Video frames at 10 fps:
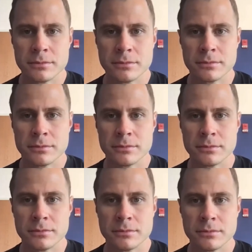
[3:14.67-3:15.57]

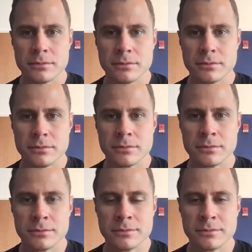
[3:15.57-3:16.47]

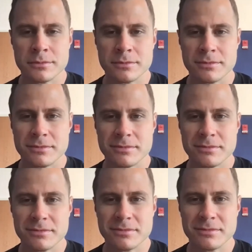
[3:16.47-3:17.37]

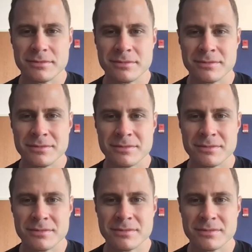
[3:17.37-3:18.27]

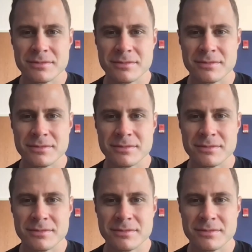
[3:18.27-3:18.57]
No words are spoken by the person on screen.